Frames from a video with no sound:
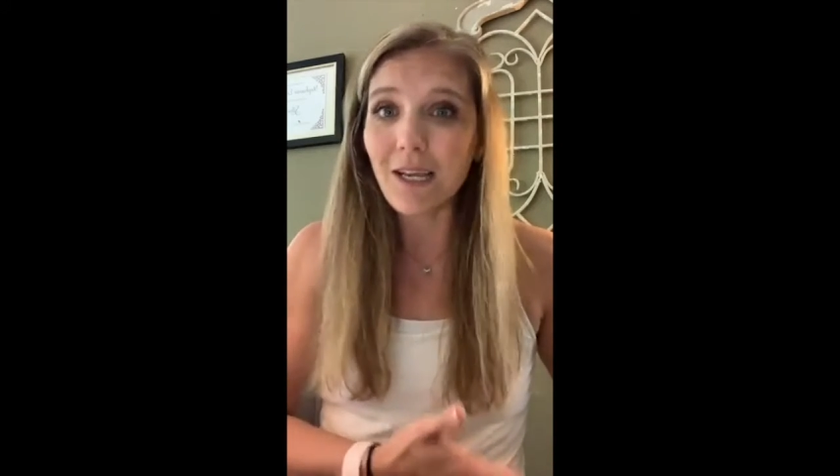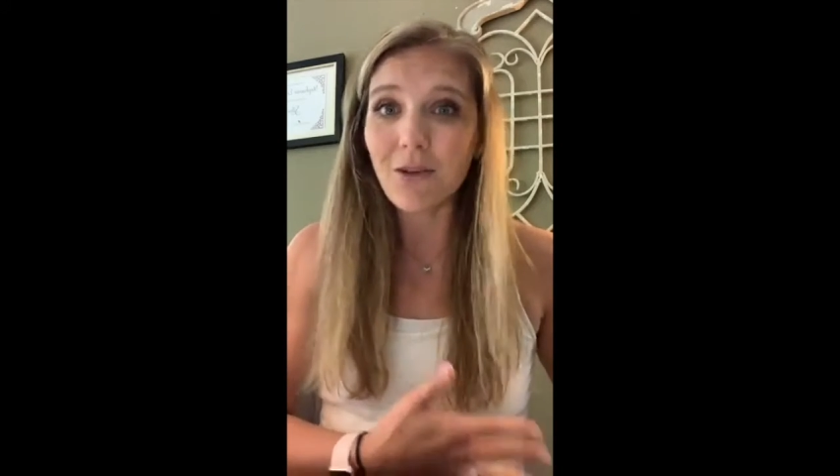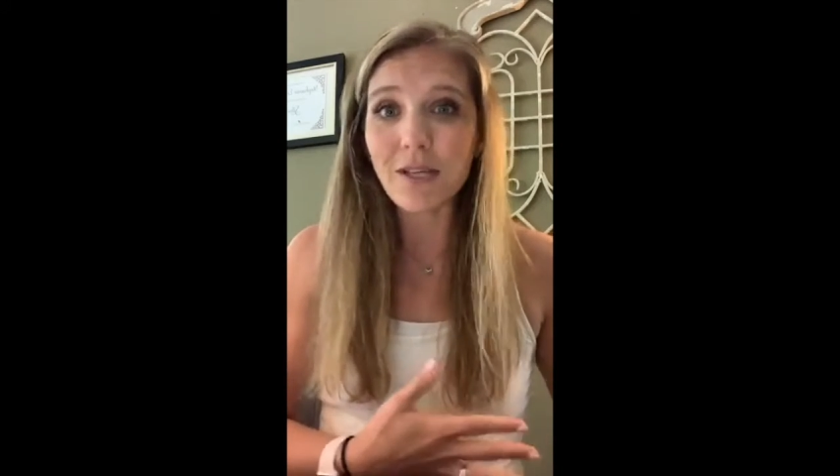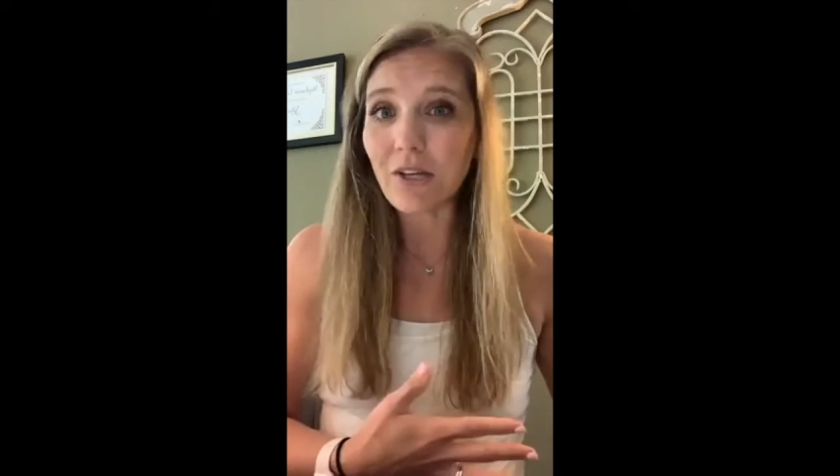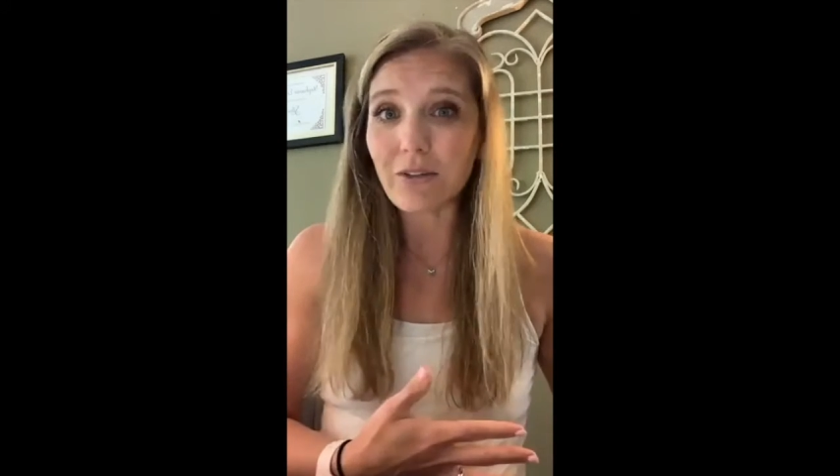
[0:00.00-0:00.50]

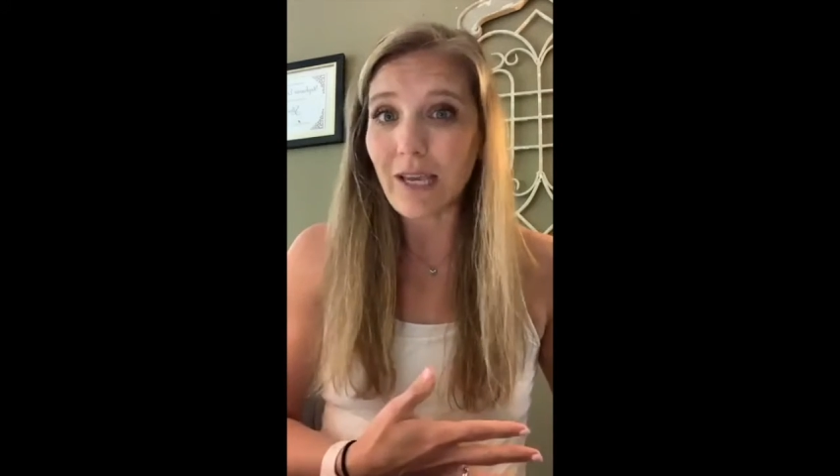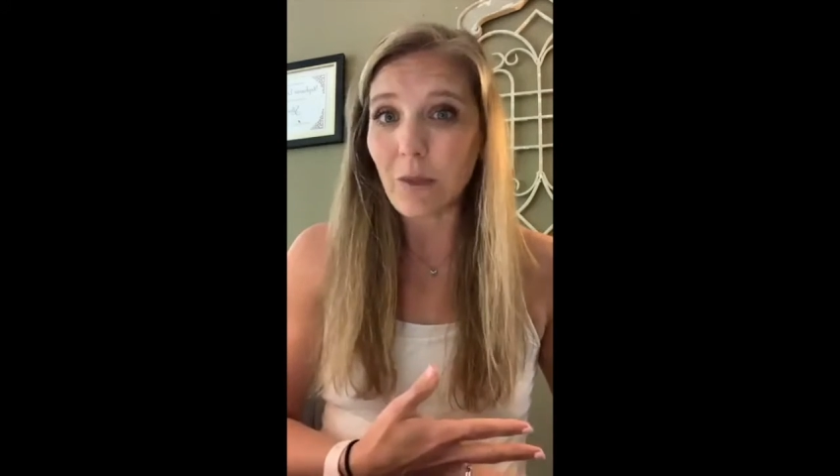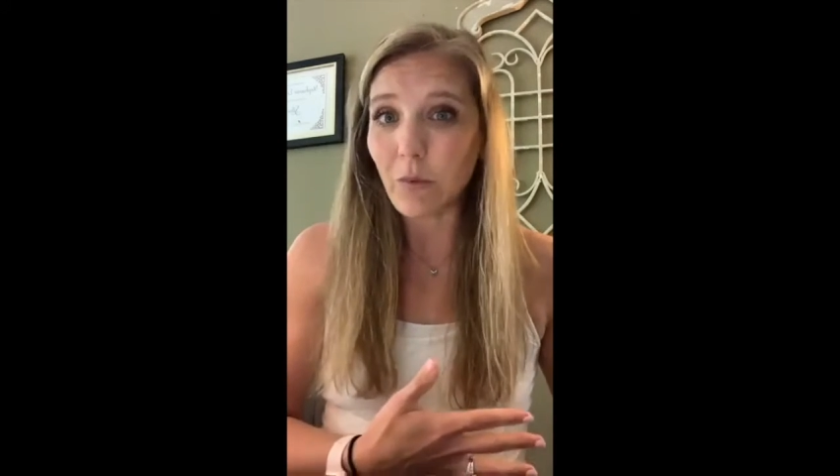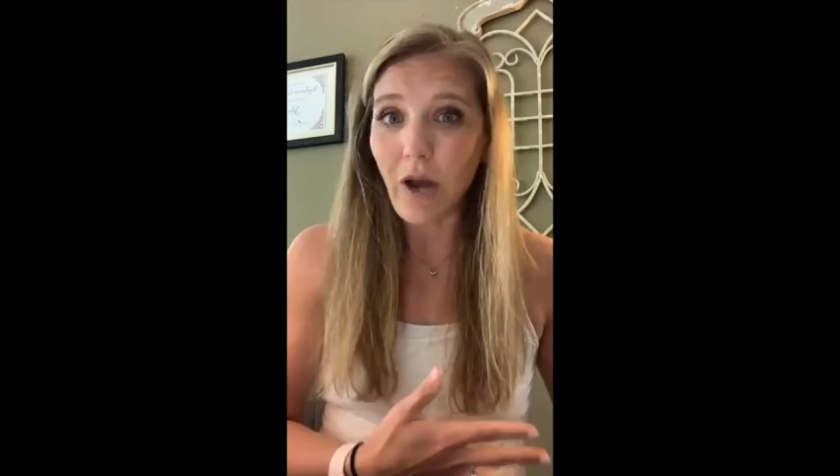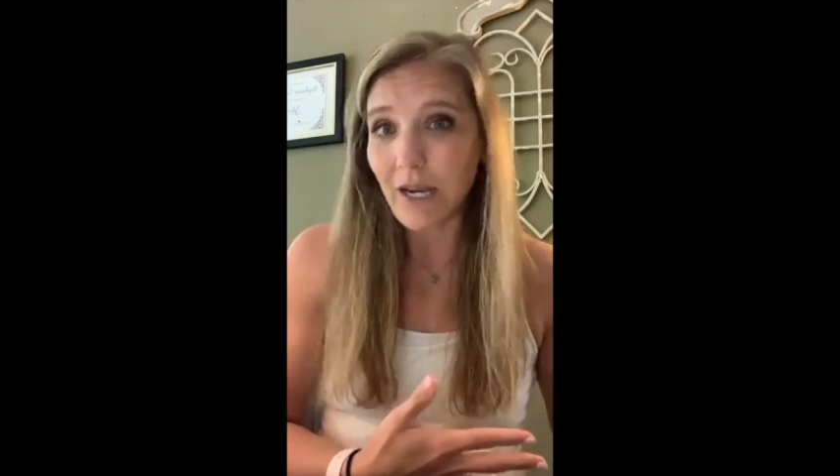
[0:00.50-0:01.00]
those
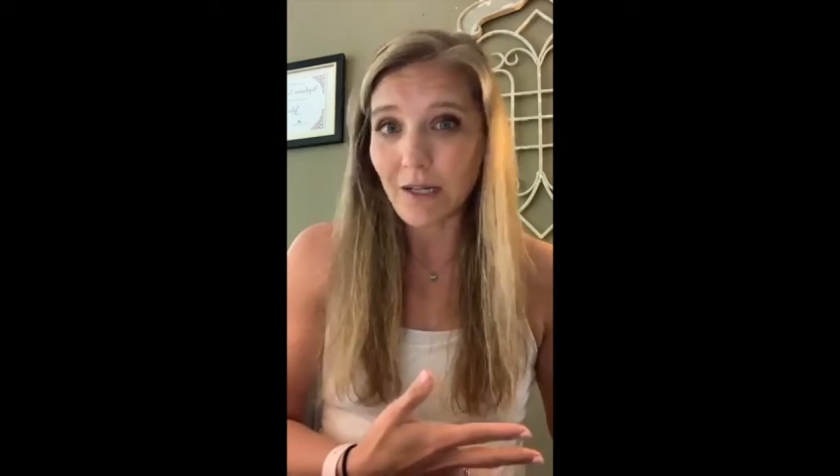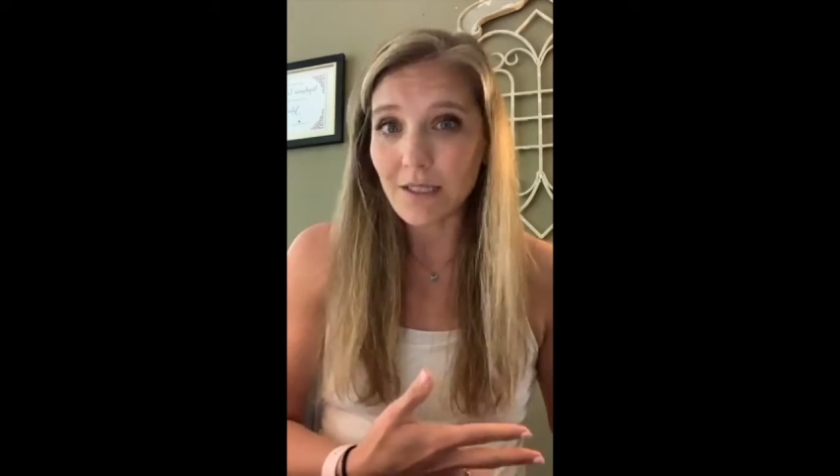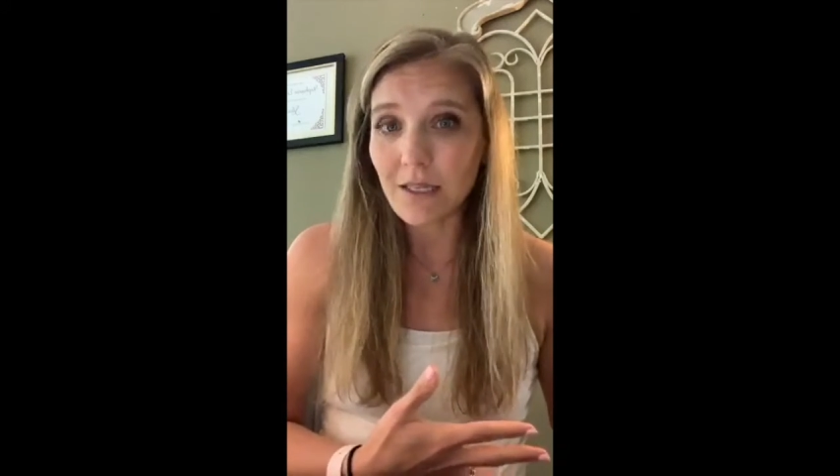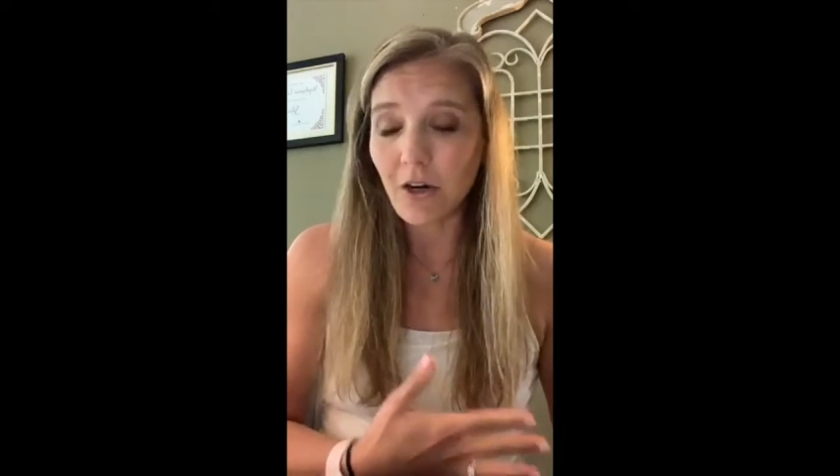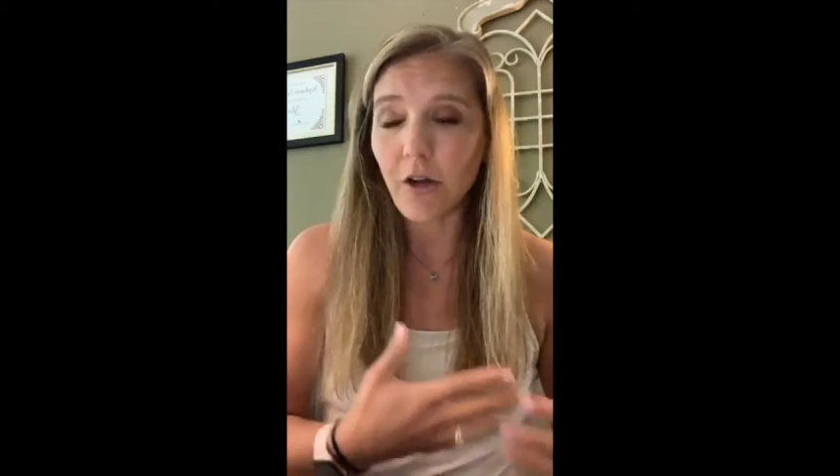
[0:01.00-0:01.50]
underlying
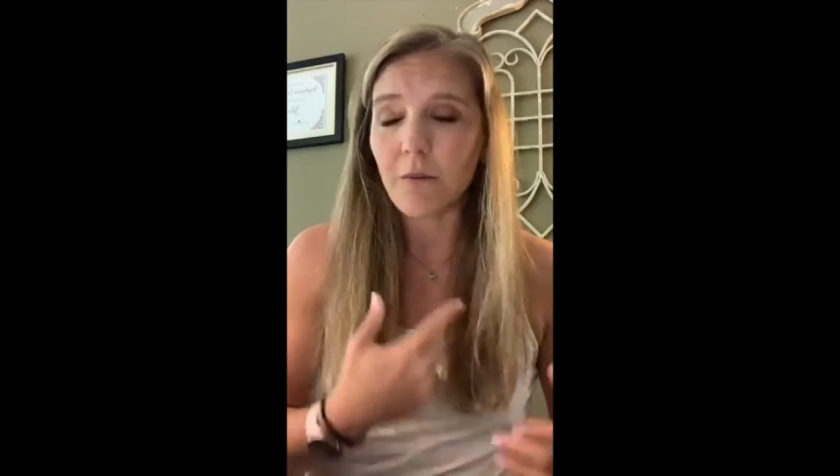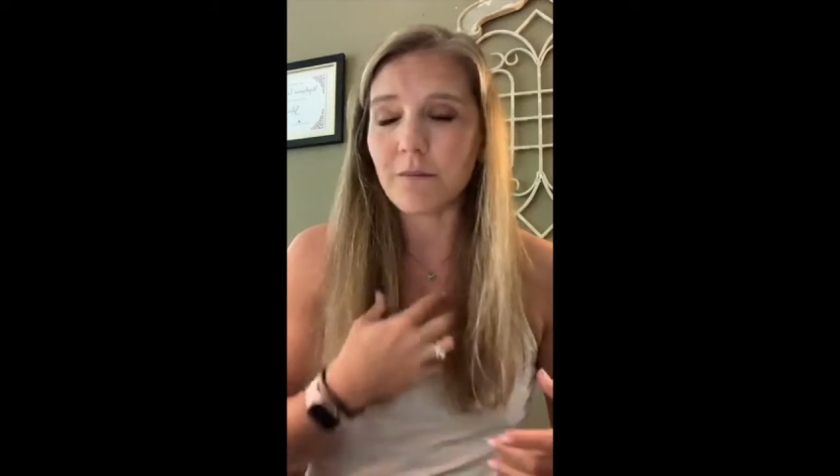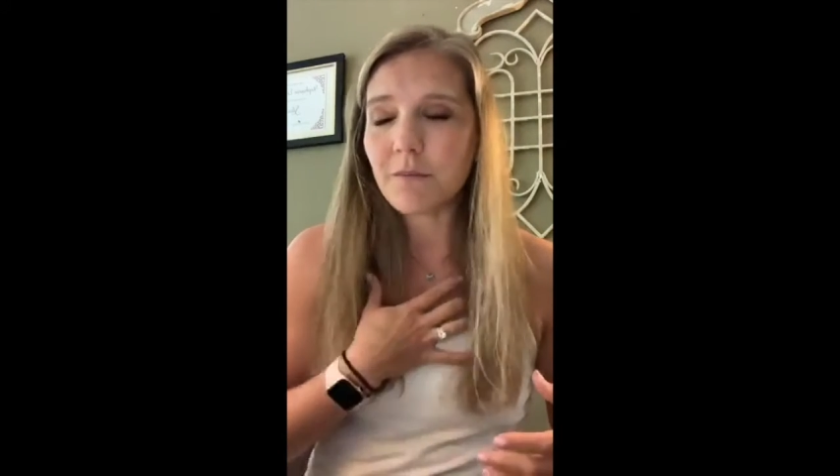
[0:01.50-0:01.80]
products or